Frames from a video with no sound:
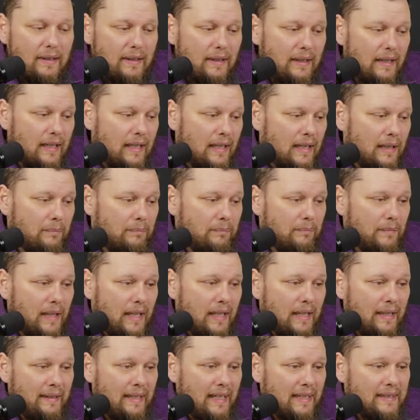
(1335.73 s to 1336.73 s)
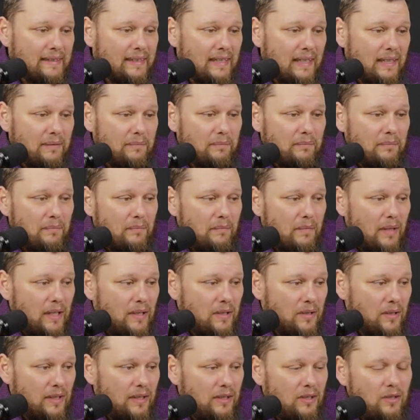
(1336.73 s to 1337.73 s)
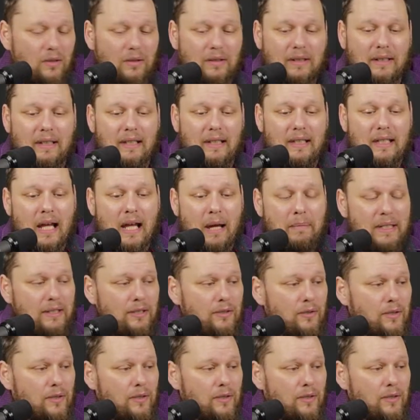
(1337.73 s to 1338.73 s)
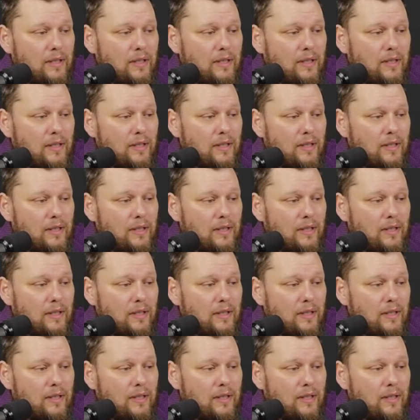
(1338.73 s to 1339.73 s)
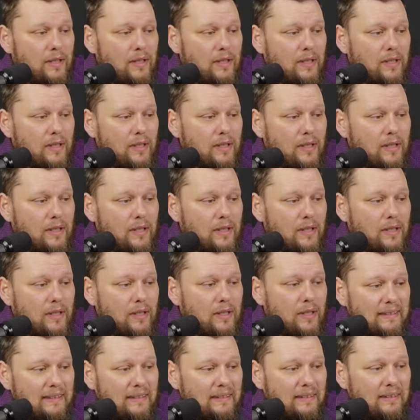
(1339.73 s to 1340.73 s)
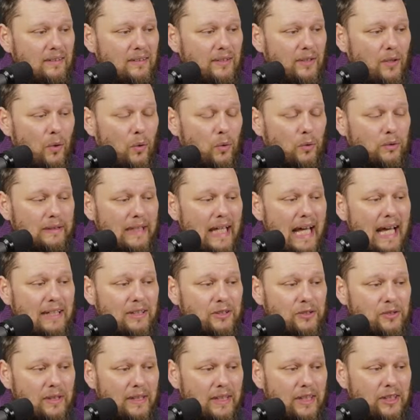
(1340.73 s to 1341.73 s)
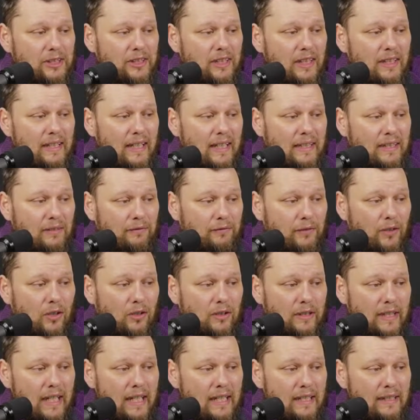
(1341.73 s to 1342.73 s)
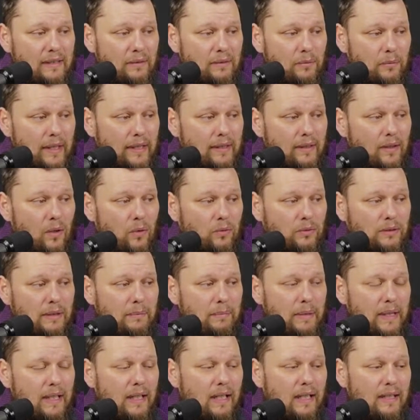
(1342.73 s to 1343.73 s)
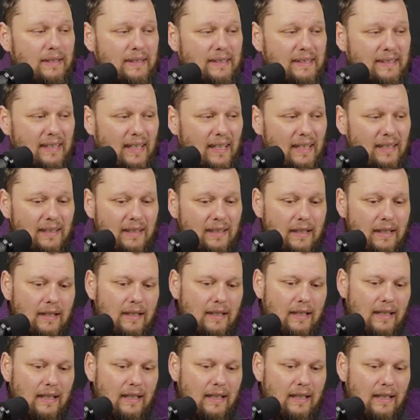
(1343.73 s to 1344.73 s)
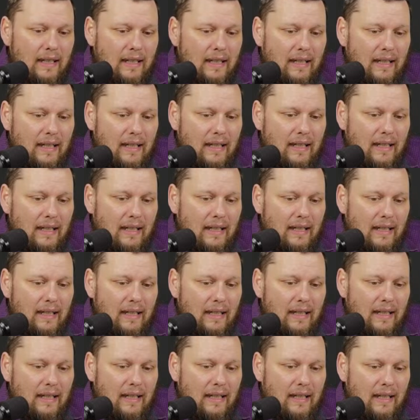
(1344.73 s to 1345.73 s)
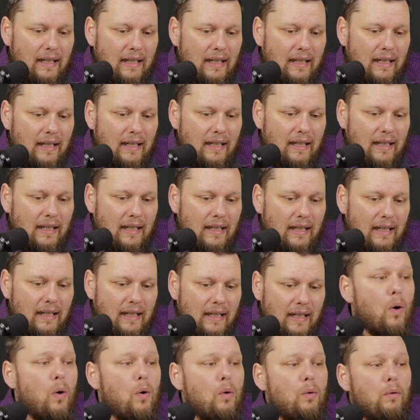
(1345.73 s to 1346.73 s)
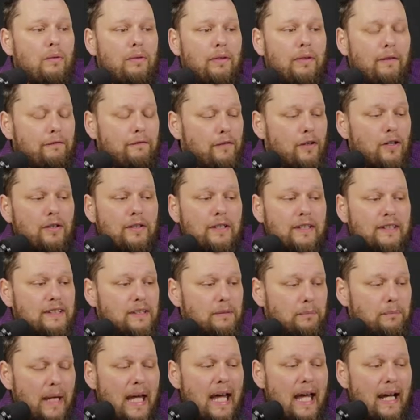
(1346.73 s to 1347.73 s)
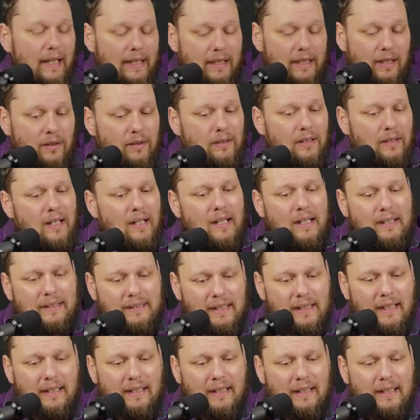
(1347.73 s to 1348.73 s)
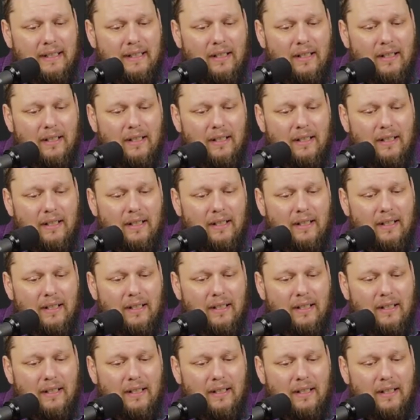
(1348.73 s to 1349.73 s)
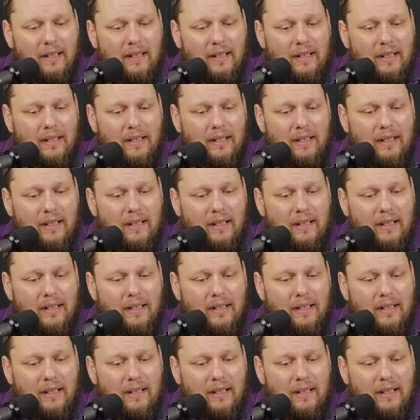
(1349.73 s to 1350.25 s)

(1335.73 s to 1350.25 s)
And that's it. You compare the old Latin tradition and the Vulgate with only begotten Son. Again, the Latin translations go the furthest back. So now I know some will argue that the